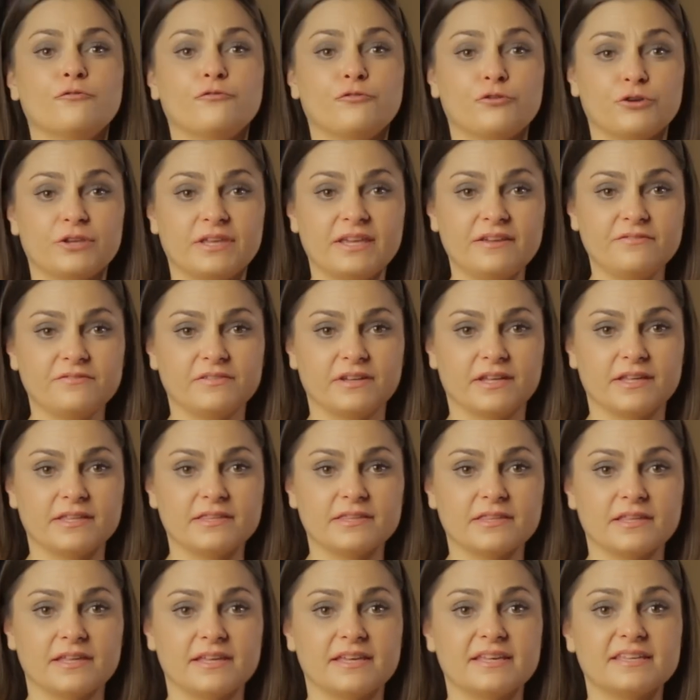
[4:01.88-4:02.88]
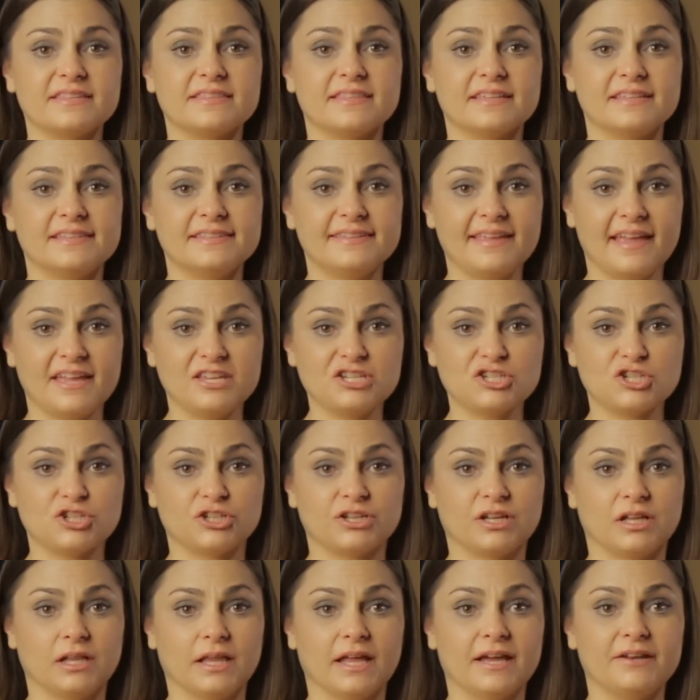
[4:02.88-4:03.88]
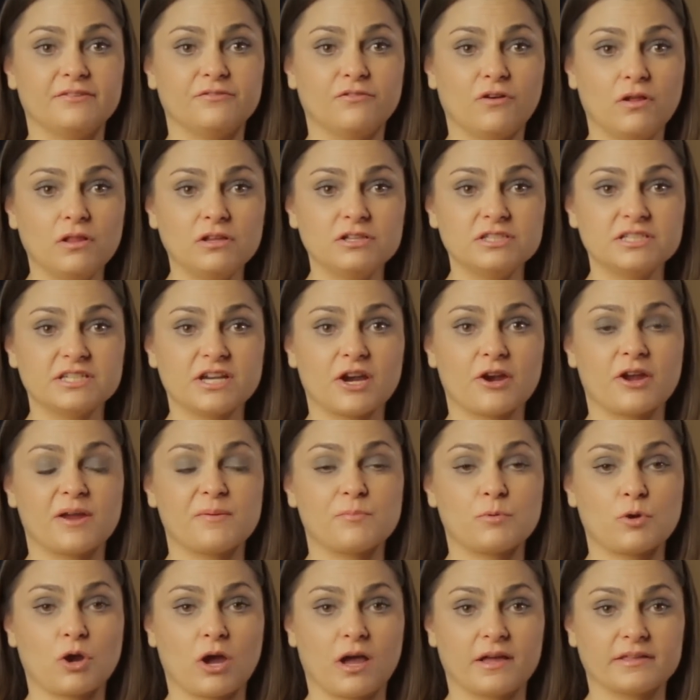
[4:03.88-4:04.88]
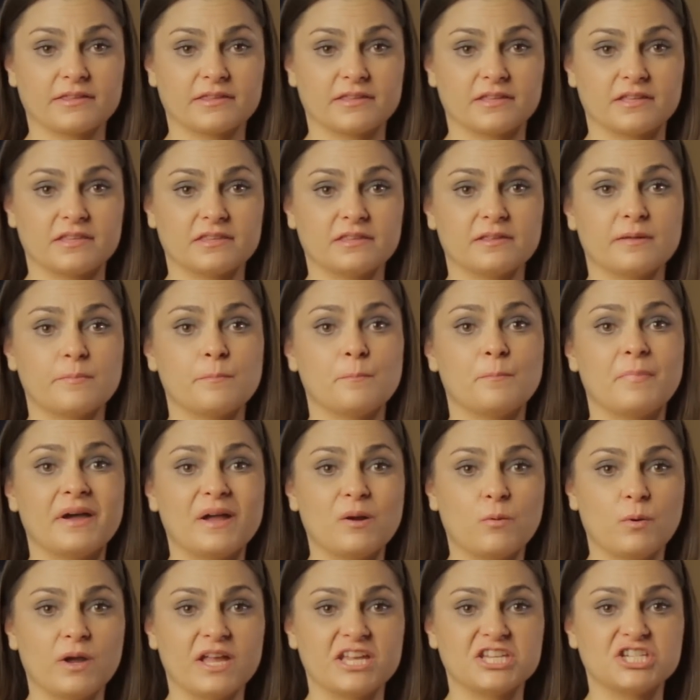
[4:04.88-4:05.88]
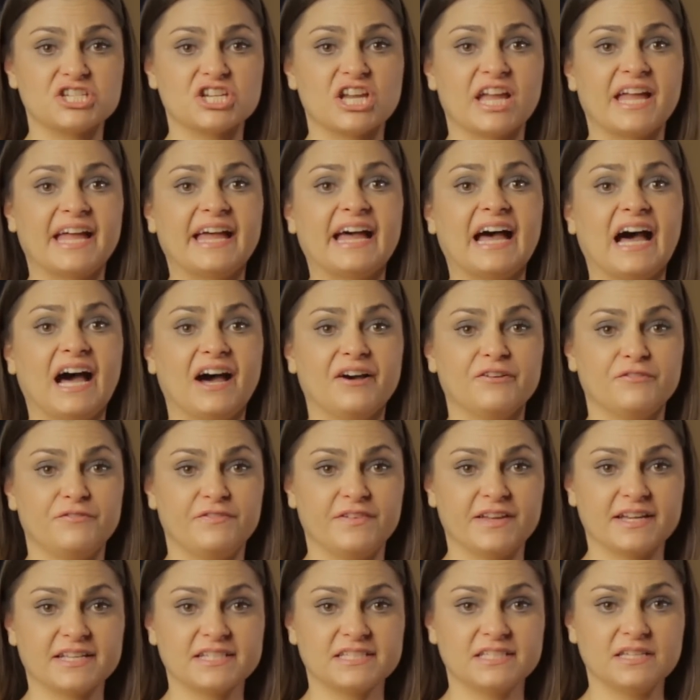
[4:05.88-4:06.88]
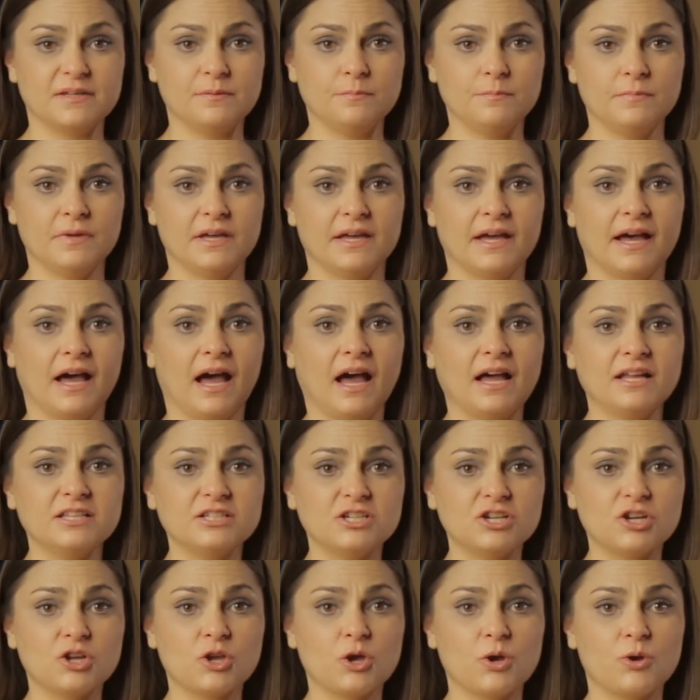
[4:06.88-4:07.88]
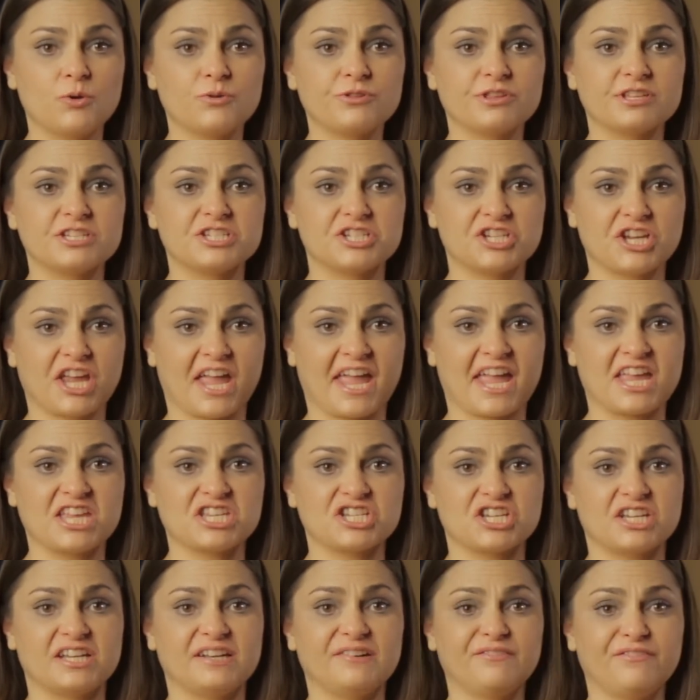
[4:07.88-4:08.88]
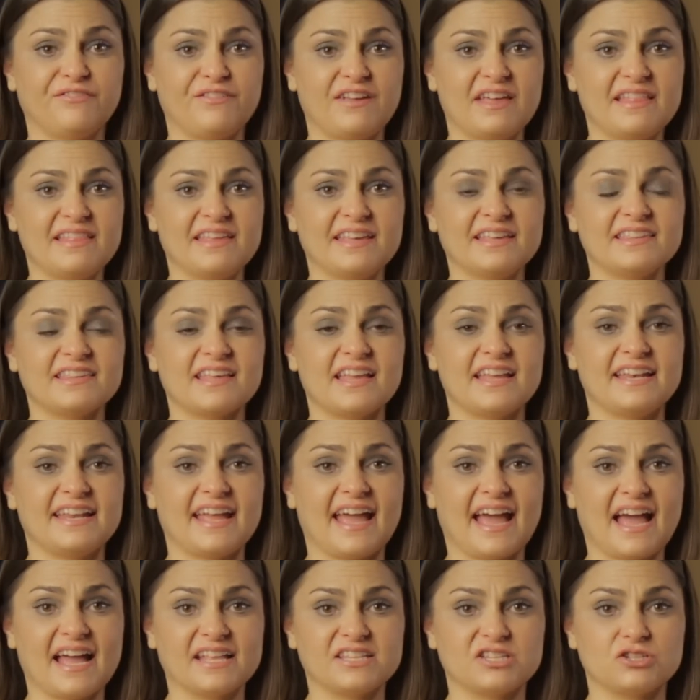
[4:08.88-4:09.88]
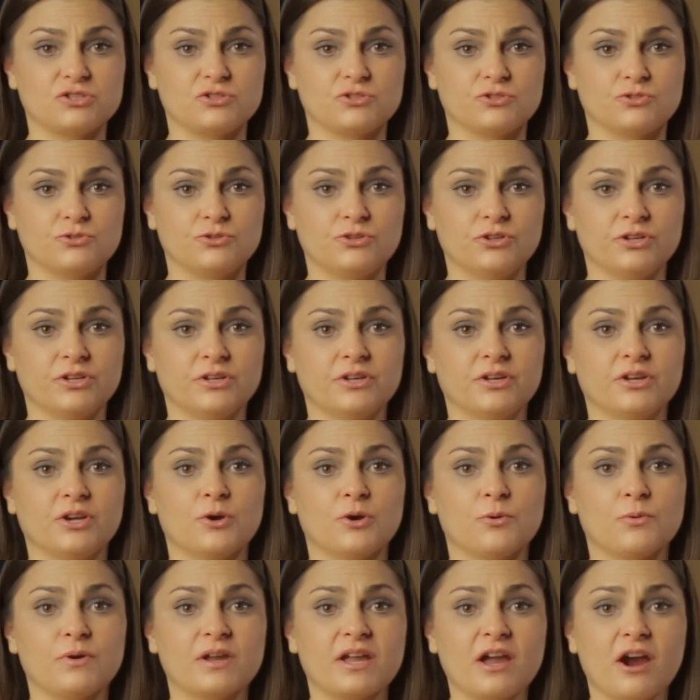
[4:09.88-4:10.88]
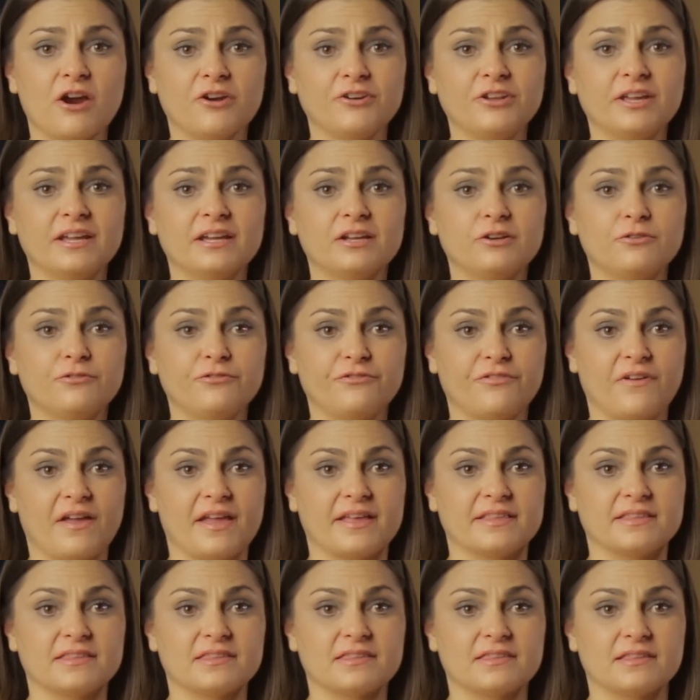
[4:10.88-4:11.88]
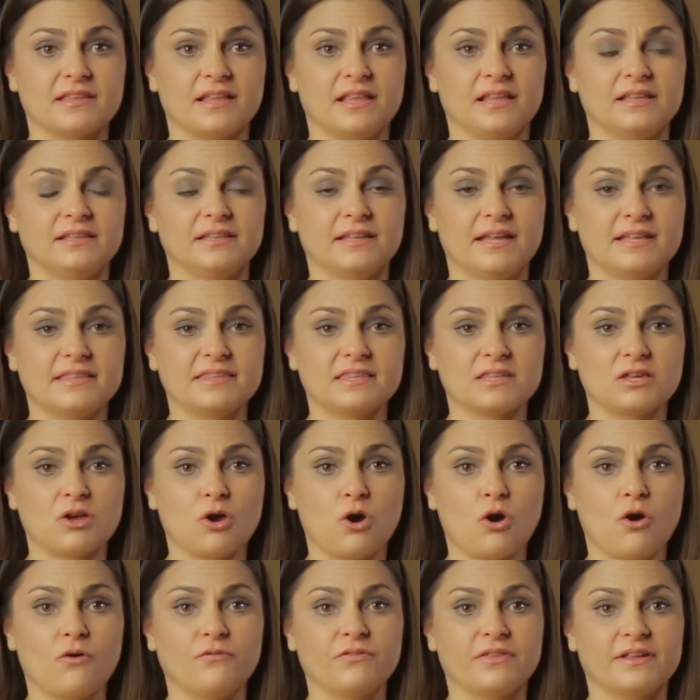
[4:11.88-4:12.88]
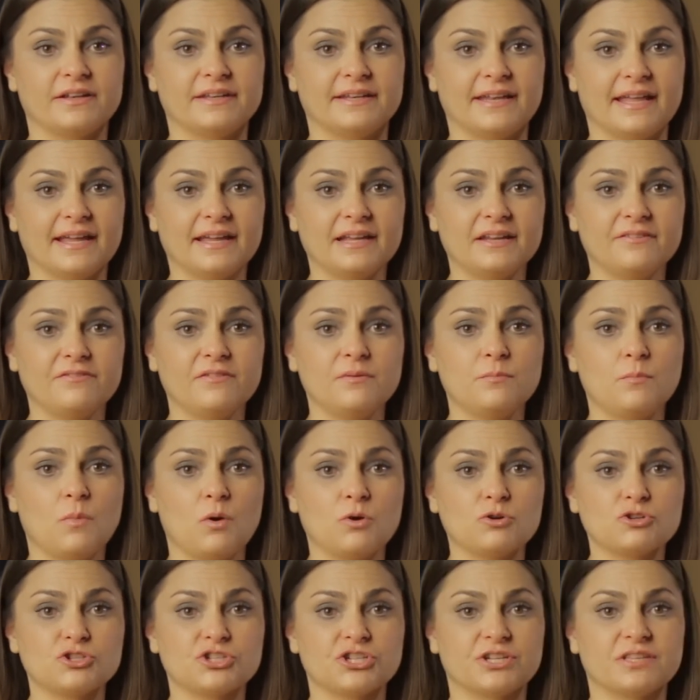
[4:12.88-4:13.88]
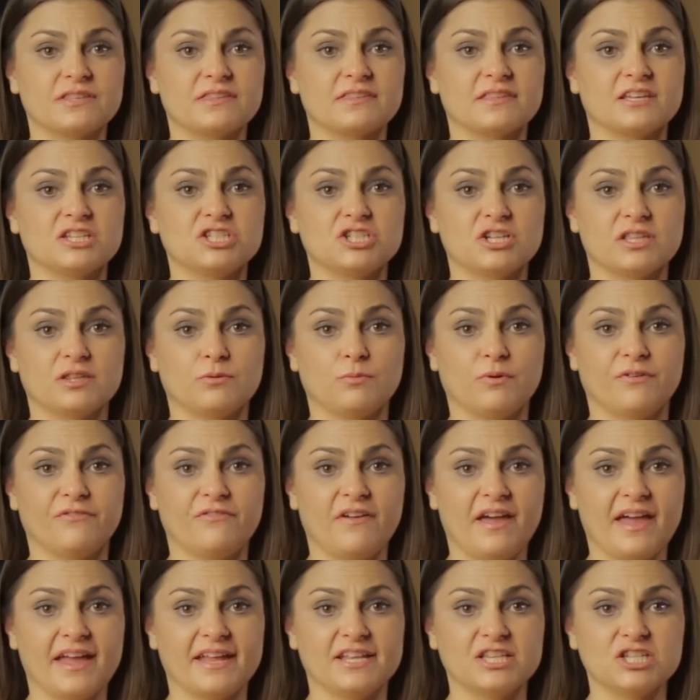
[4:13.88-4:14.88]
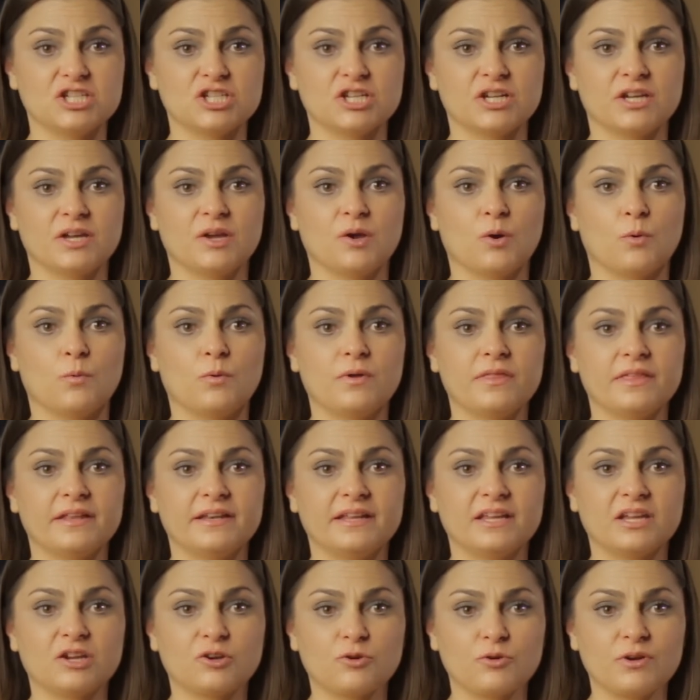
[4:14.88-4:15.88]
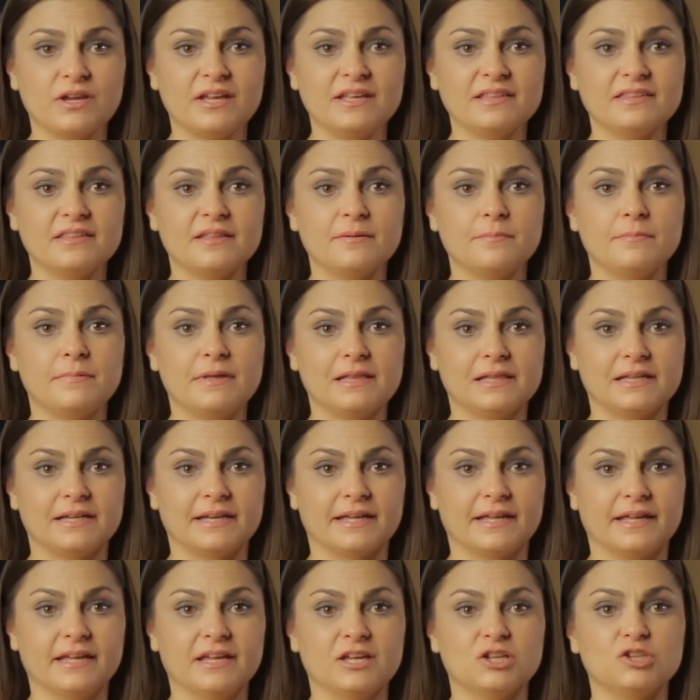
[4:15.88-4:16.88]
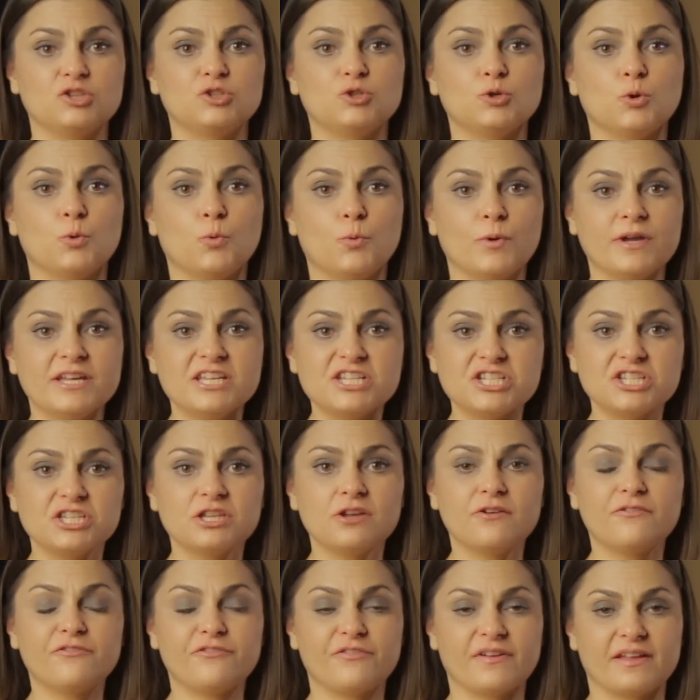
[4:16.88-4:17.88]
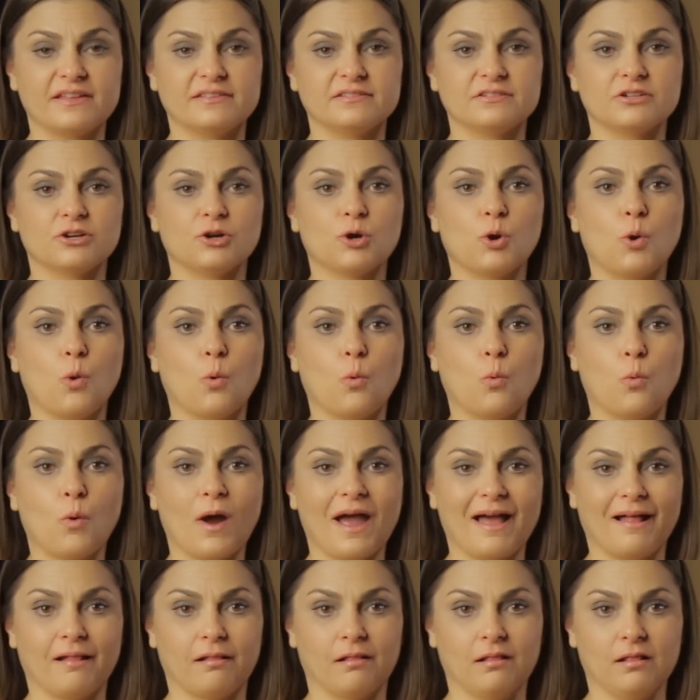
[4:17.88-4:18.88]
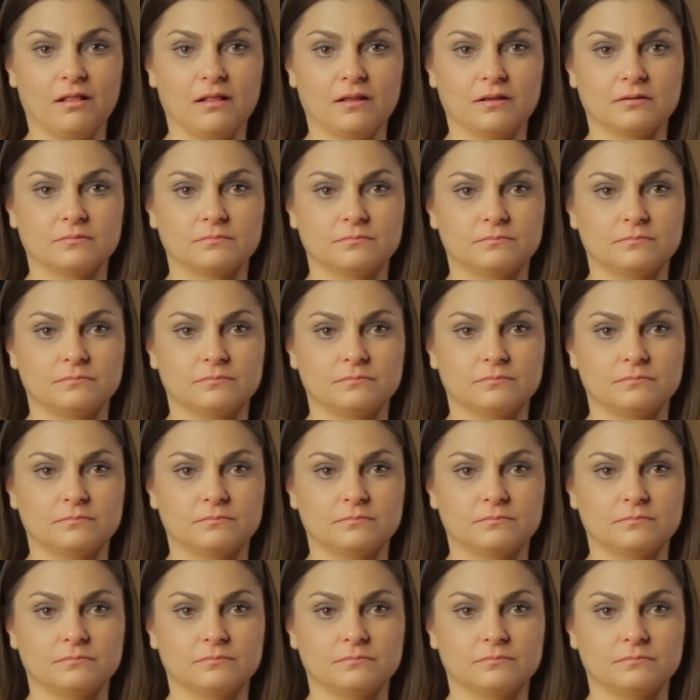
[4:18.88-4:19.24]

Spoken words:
Forgiveness is the intentional and voluntary process by which a victim undergoes a change in feelings and attitude regarding an offense, lets go of the negative emotions such as revenge, with an increased ability to wish the offender well.